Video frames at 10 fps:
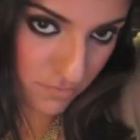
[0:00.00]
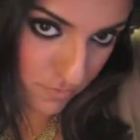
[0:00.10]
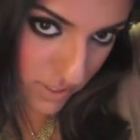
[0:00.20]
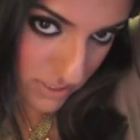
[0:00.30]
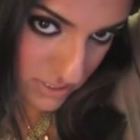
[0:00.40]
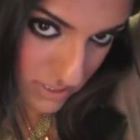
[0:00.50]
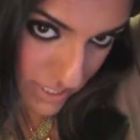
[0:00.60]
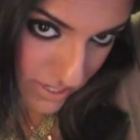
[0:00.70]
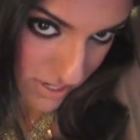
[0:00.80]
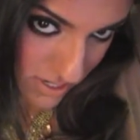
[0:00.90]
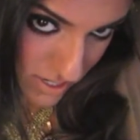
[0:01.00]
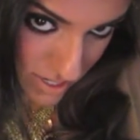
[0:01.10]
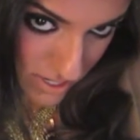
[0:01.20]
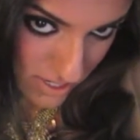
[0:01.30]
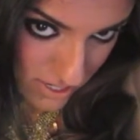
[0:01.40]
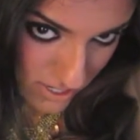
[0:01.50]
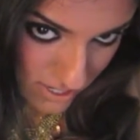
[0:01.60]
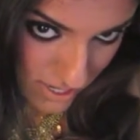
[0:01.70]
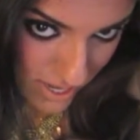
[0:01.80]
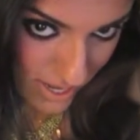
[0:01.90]
the front is there.
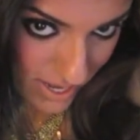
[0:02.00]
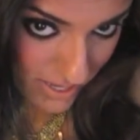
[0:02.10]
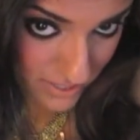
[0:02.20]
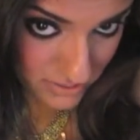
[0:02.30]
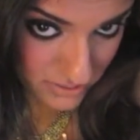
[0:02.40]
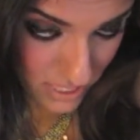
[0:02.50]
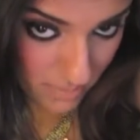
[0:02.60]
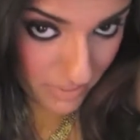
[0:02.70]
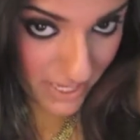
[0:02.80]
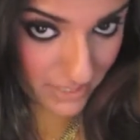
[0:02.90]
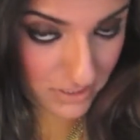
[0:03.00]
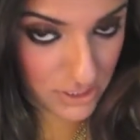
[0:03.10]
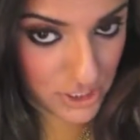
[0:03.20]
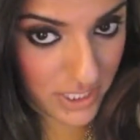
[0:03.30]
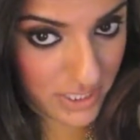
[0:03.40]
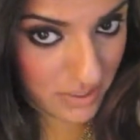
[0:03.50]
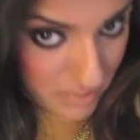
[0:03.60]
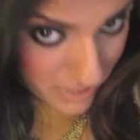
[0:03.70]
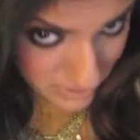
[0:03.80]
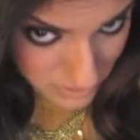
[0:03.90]
And I'm again going to start at the
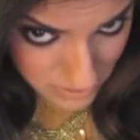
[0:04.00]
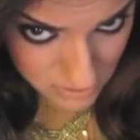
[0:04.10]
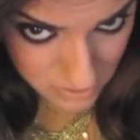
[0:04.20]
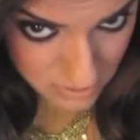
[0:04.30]
base.